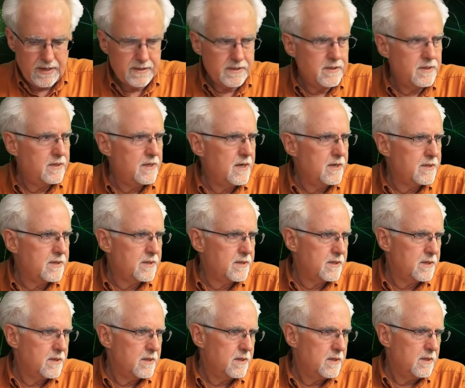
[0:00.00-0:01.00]
X,
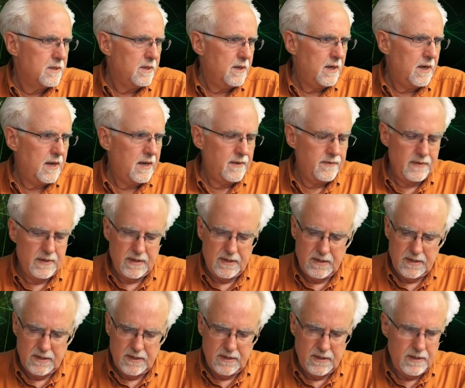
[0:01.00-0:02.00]
yes, and
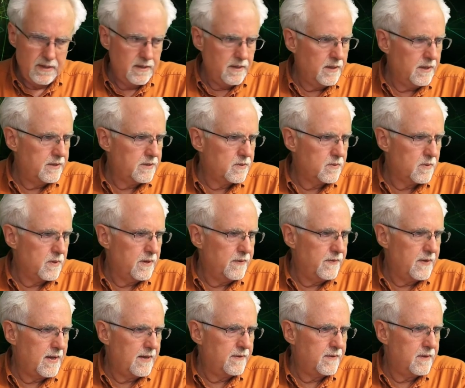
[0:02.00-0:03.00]
then let's
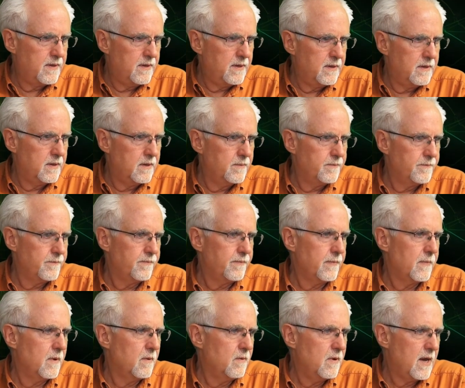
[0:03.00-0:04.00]
run that thing.
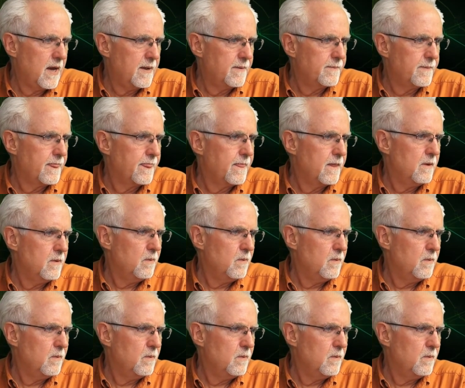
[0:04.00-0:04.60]
Okay.